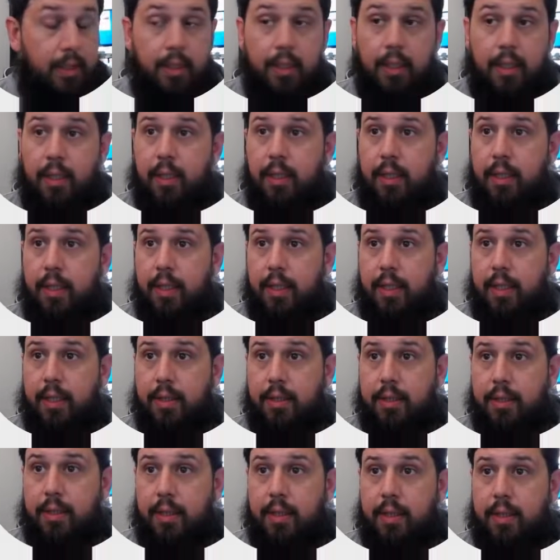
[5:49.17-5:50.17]

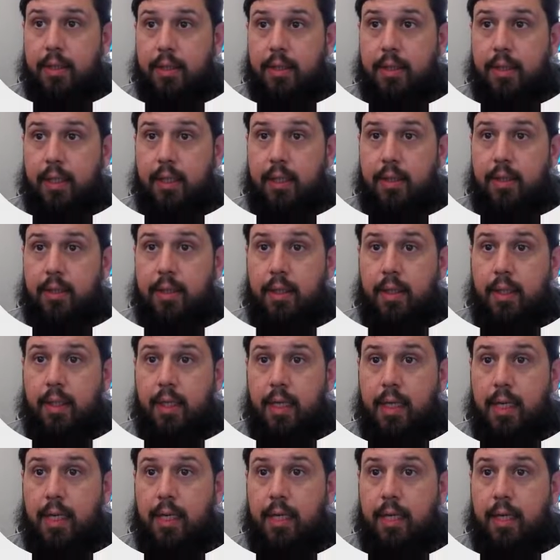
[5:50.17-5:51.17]
OISH, yeah.
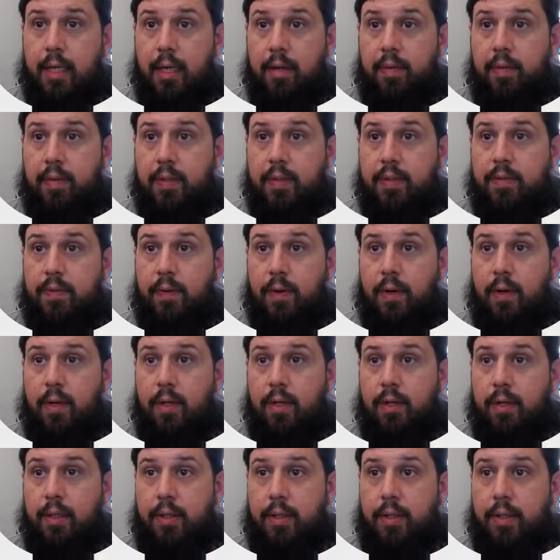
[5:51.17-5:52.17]
Ovens for all
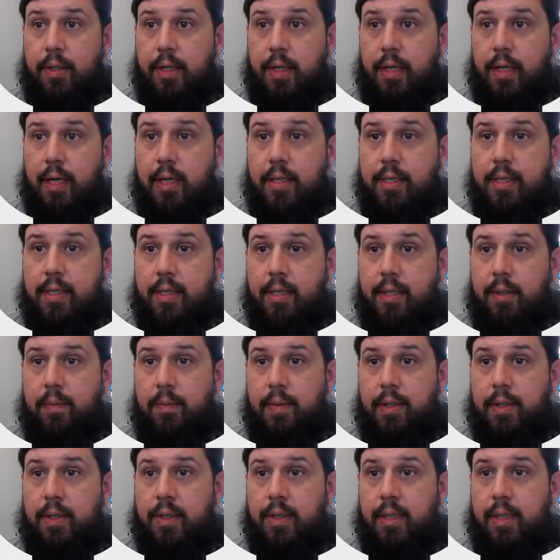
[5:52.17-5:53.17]
your cooking concepts.
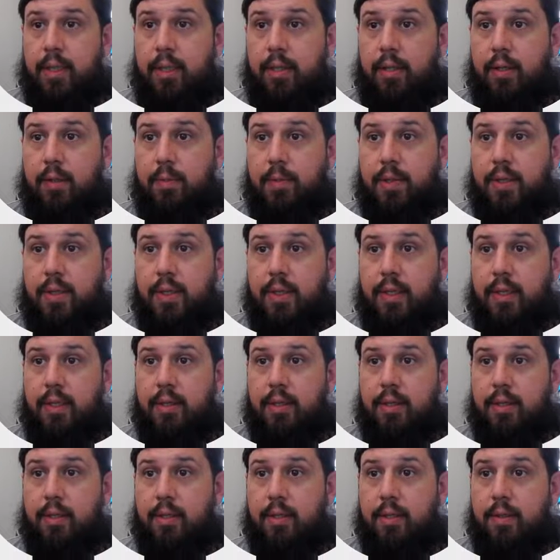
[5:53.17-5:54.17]
These state-of-the-art
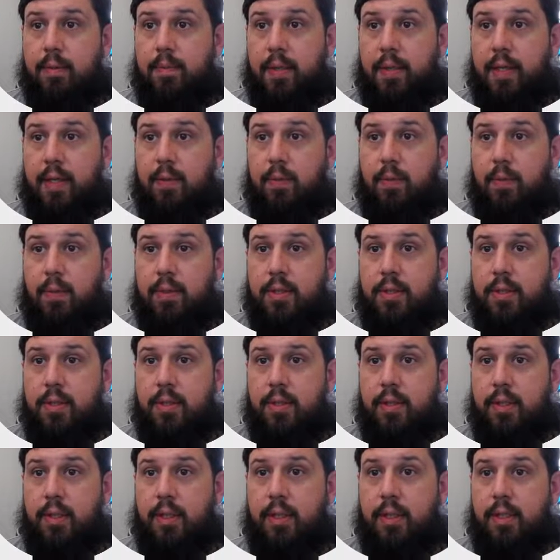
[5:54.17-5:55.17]
machines make one's
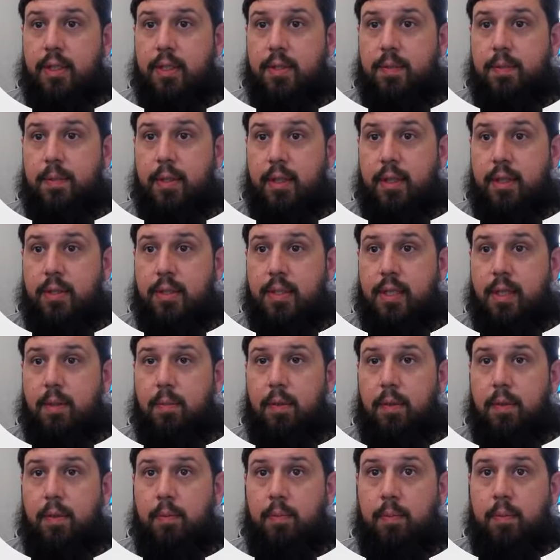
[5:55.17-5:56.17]
cooking experience
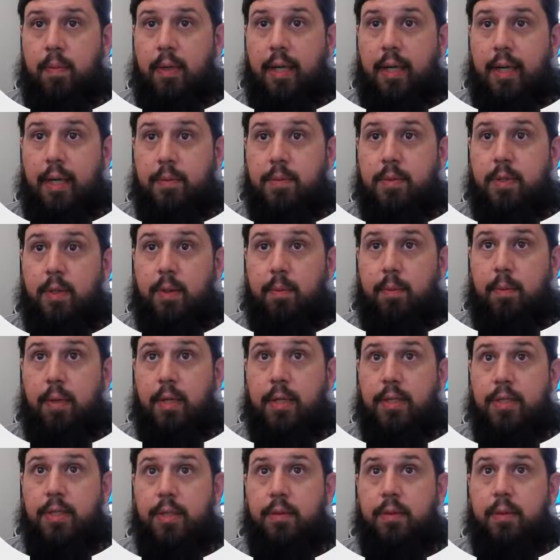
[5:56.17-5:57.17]
absolute
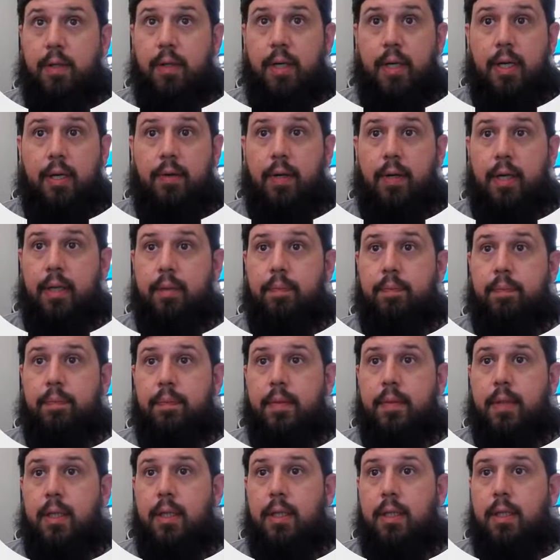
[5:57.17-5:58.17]
pleasure. Okay, great.
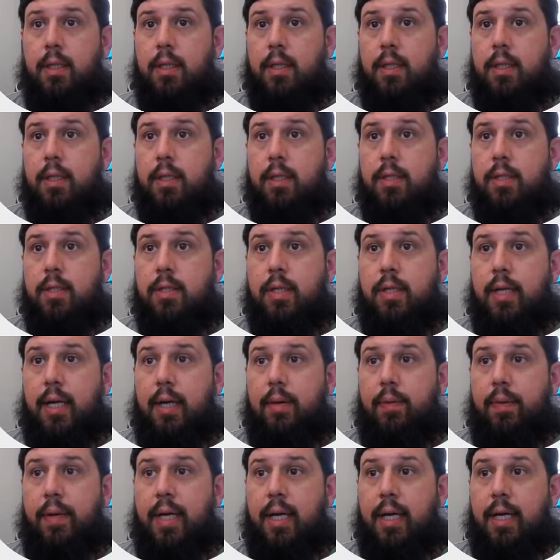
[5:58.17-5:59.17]
So now
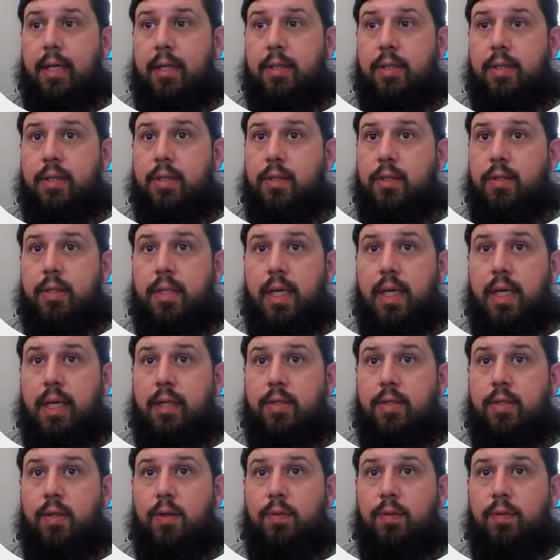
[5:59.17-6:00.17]
we got 2
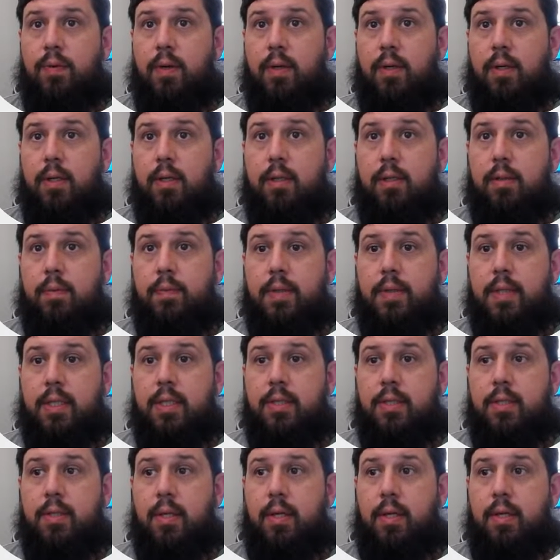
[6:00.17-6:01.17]
tags so far. This
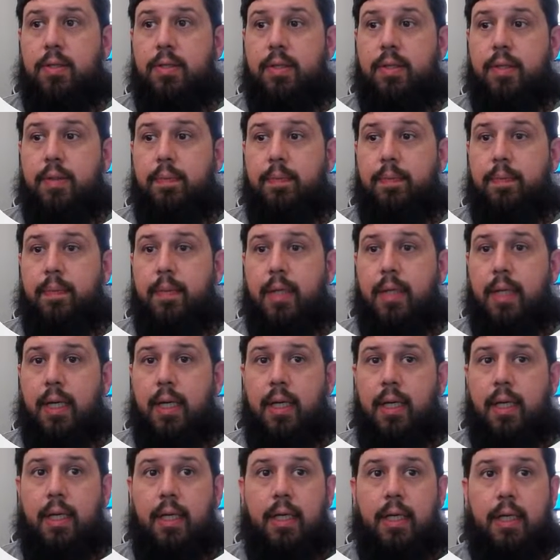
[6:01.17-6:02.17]
is awesome.
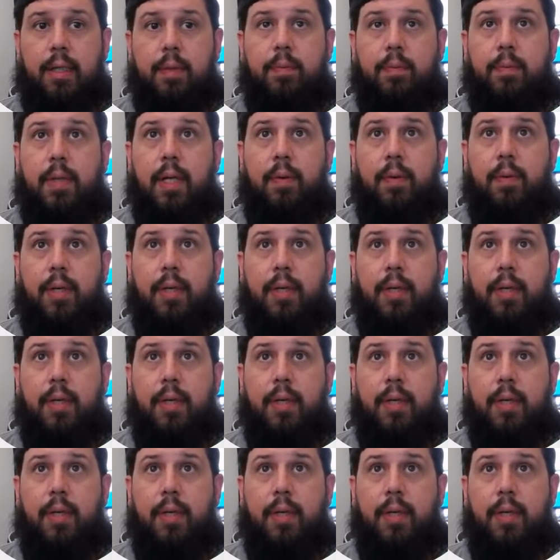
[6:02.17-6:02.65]
Now we